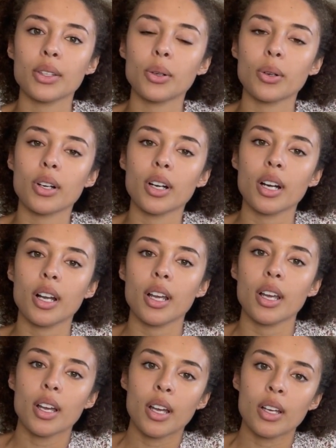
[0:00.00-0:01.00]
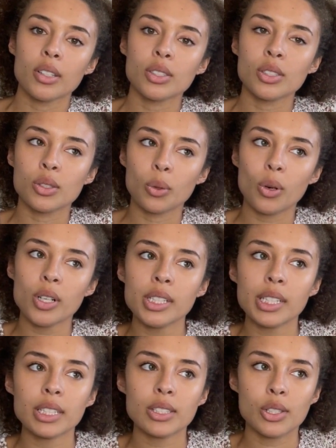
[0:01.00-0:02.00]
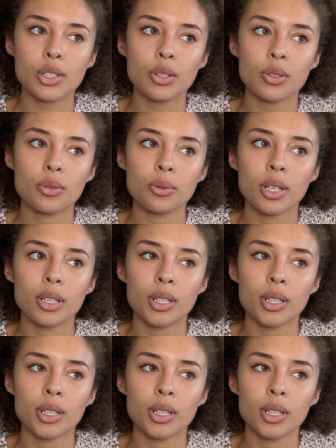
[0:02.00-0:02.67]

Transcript: your store needs to